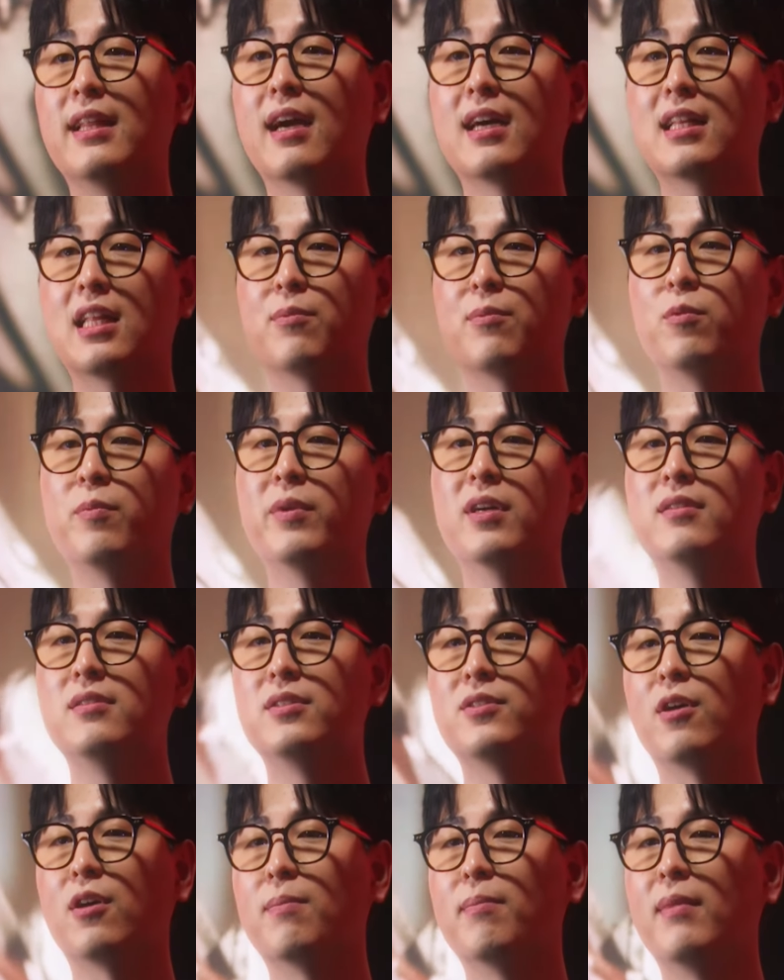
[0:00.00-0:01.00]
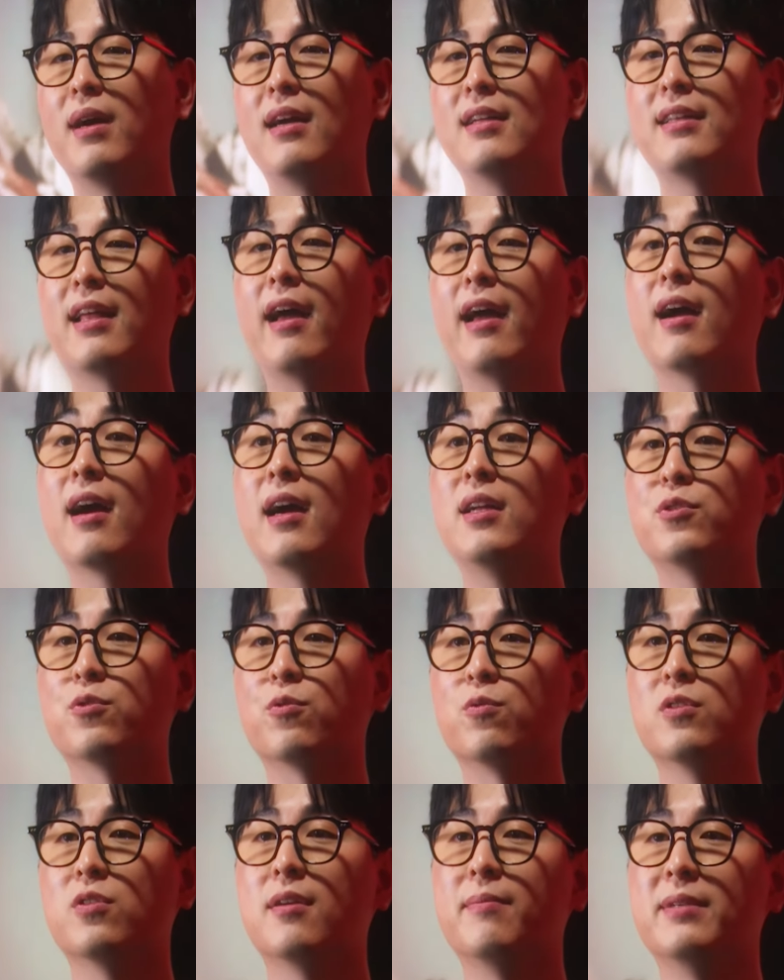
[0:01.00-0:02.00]
to achieve their full functionality
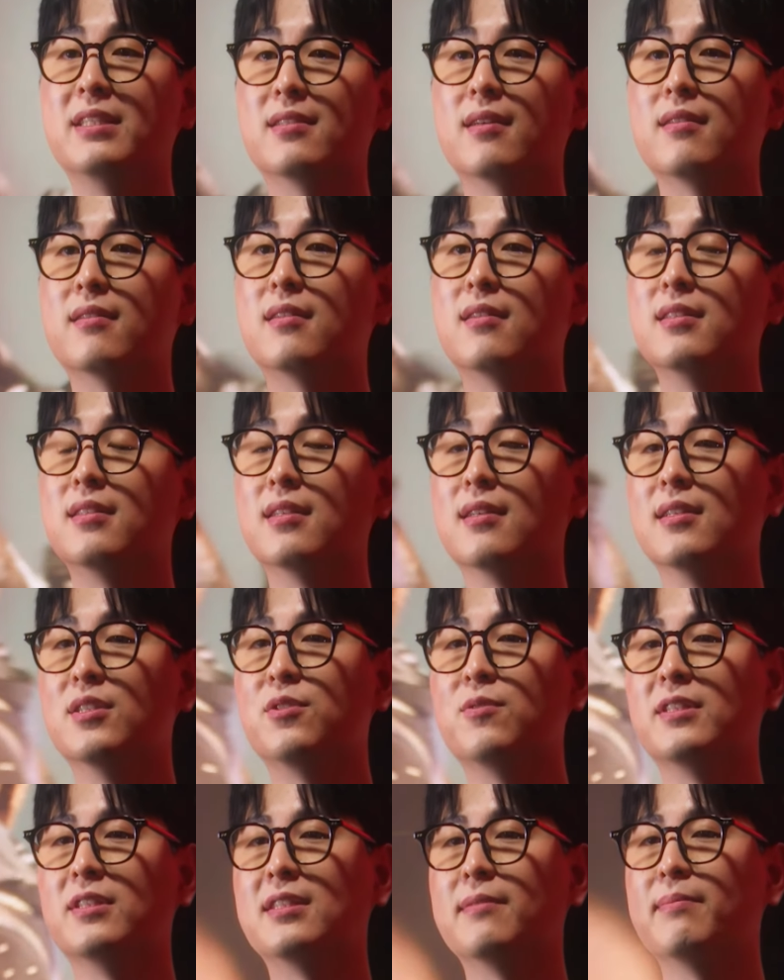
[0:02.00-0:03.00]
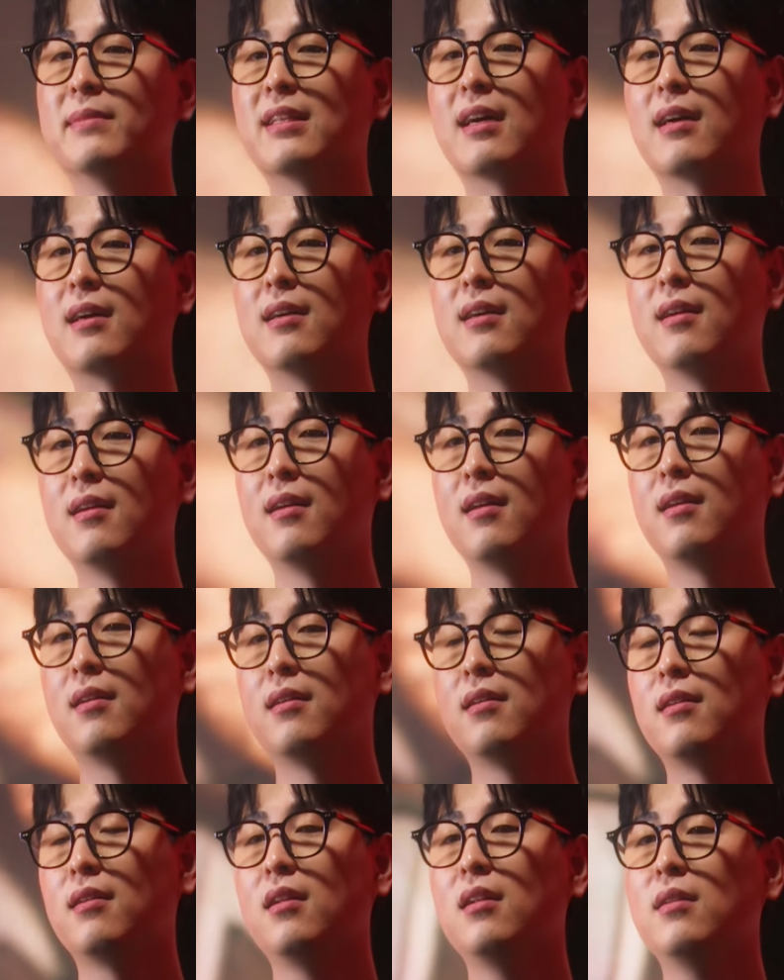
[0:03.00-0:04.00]
and potential. They
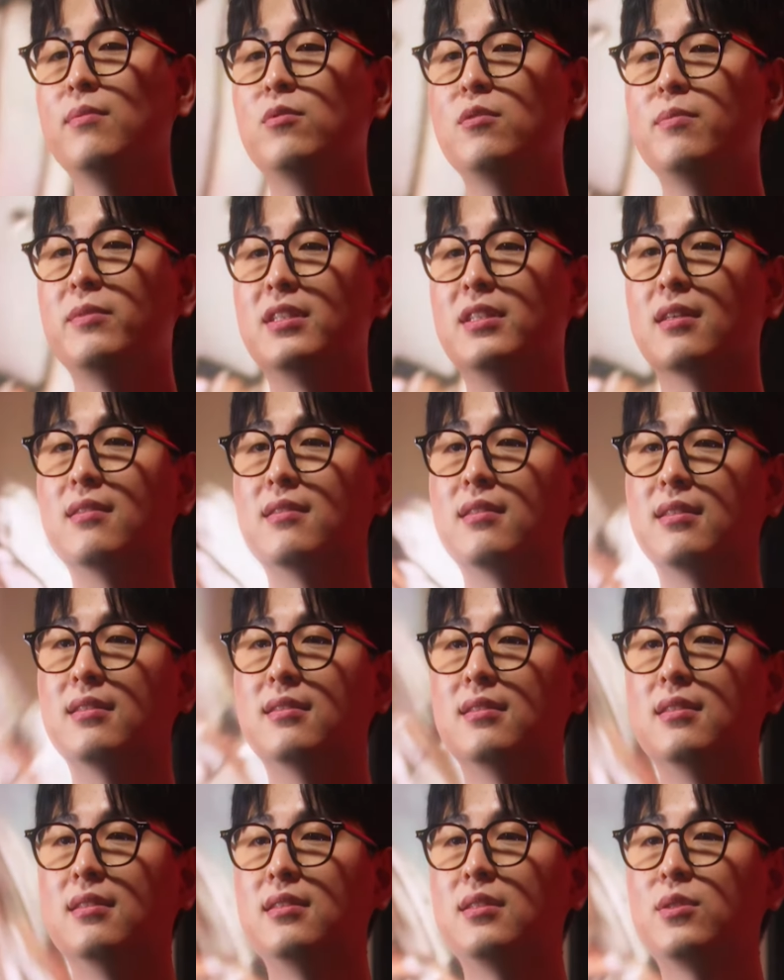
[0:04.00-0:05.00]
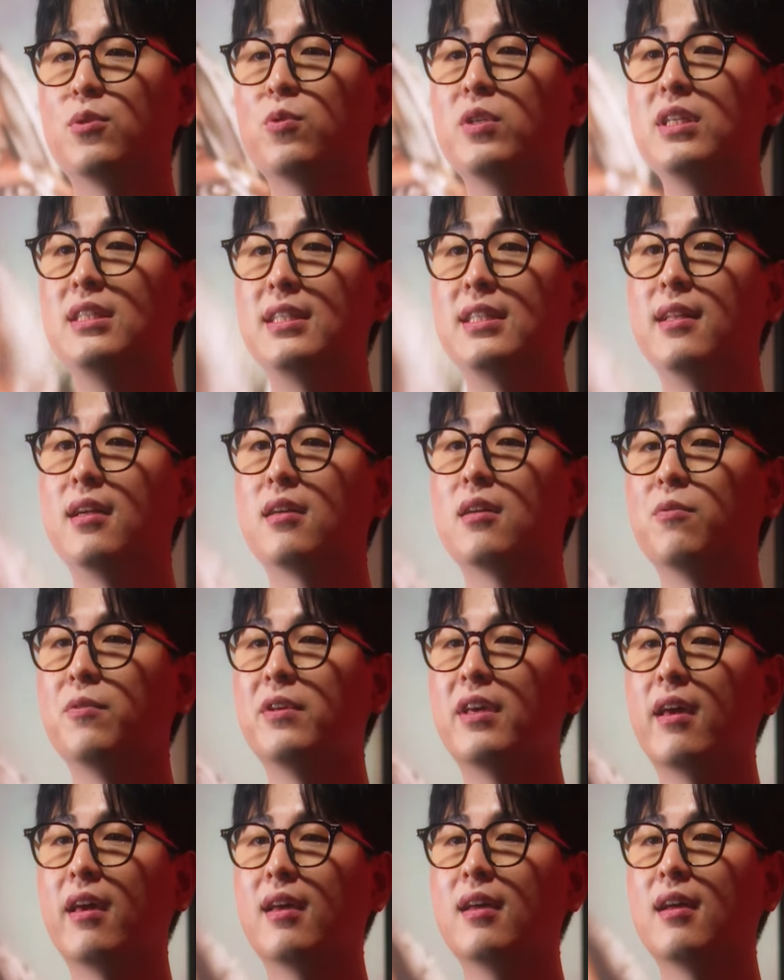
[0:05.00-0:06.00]
also very briefly tease that
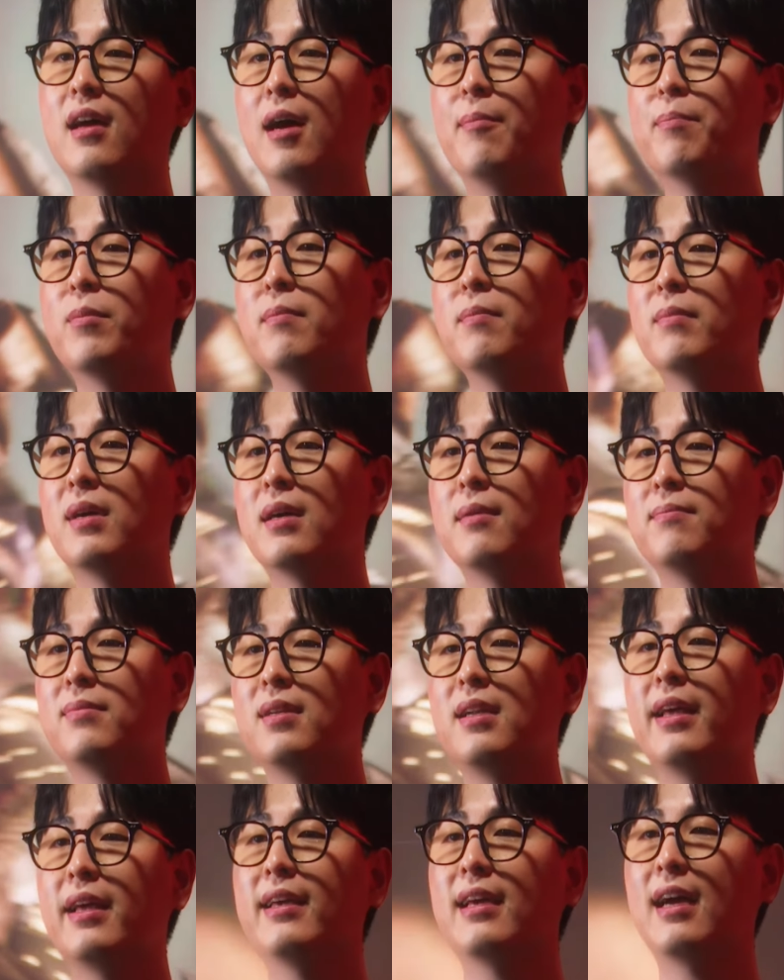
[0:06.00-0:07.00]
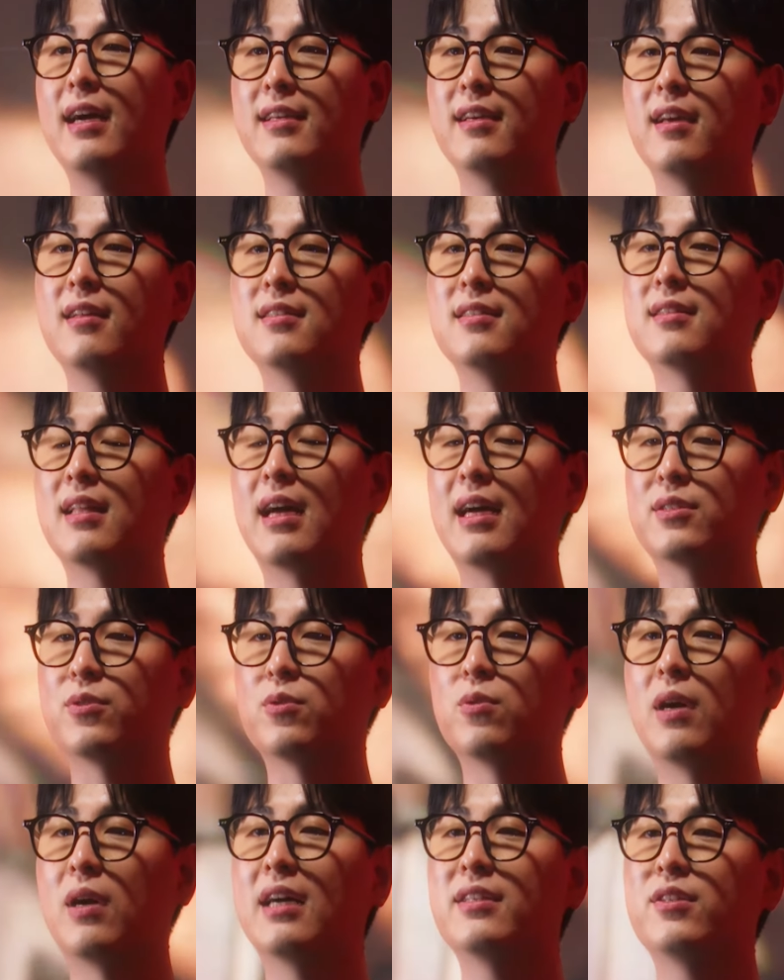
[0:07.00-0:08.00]
more Ultimate Weapons and Descendants are on the
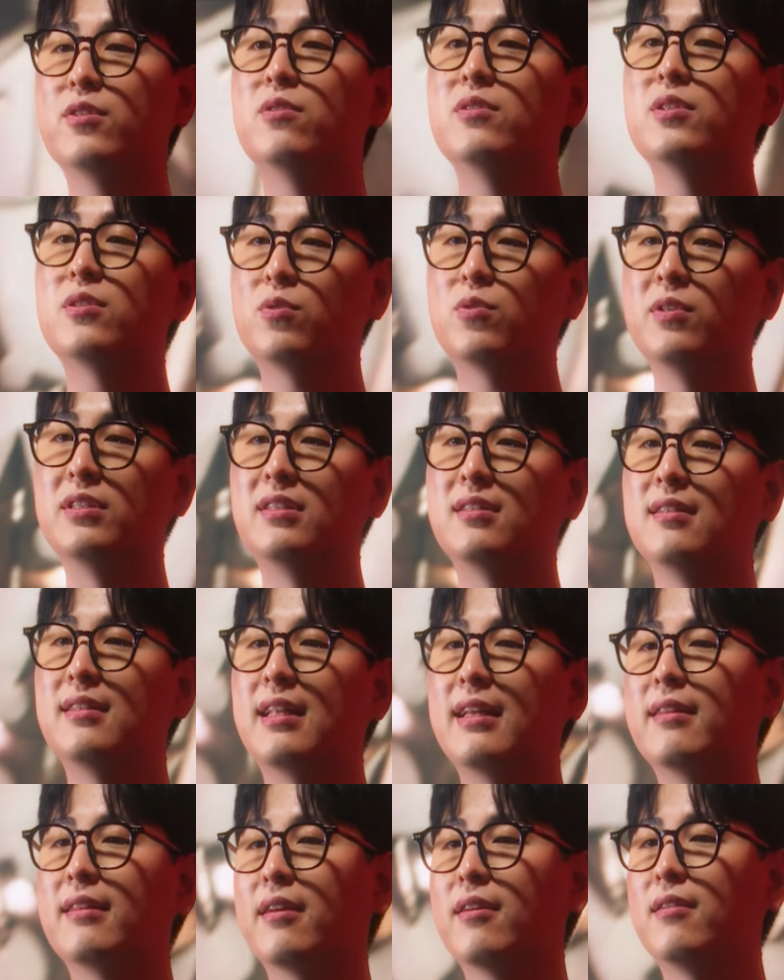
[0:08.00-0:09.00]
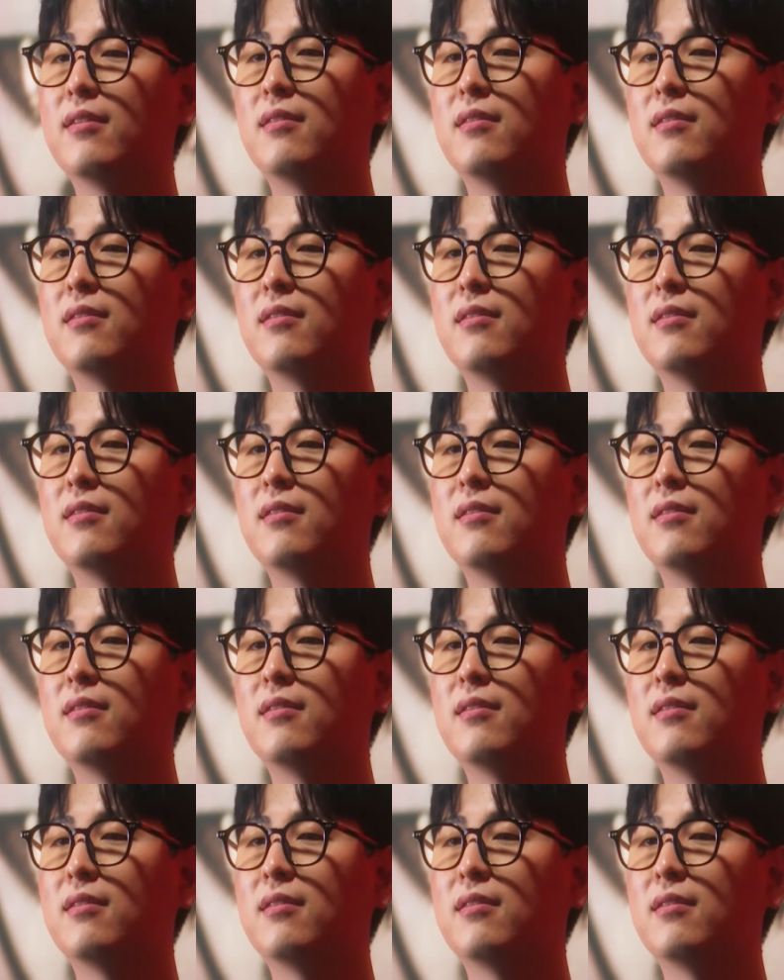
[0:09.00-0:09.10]
way, but we kind of